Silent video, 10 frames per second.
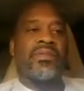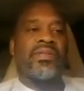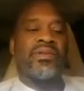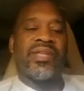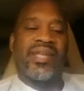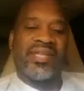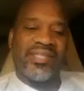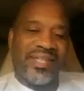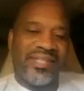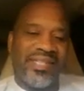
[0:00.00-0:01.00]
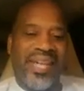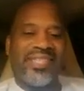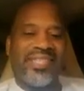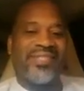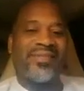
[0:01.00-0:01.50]
so they can get a
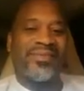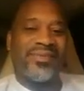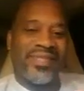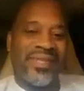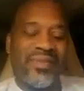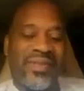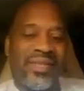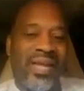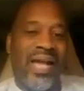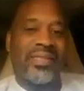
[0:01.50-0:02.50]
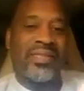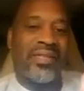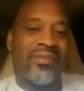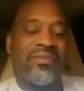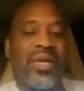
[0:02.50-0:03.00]
taste of some of the knowledge
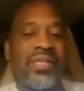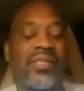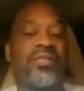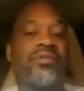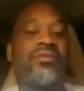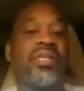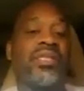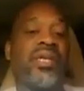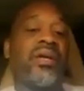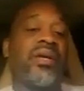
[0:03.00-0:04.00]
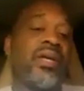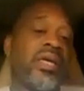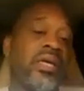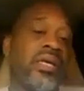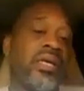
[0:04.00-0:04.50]
and information that you just shared,
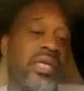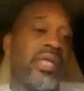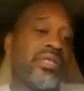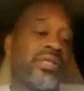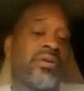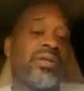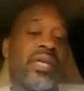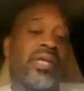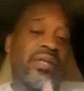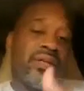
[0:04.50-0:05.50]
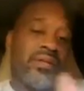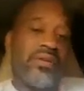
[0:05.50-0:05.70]
and so they could,